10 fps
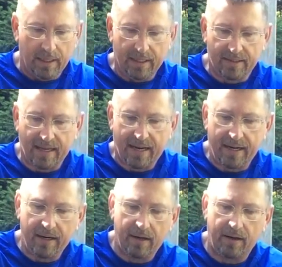Inside of
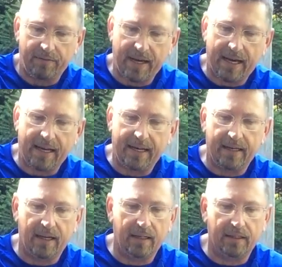here I've got
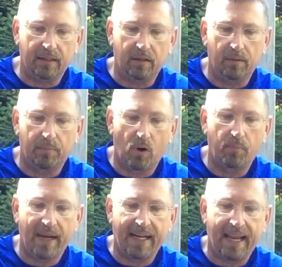a little
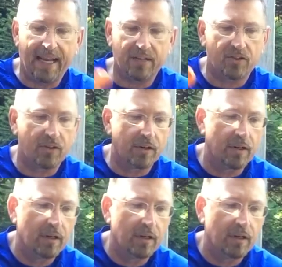propane canister,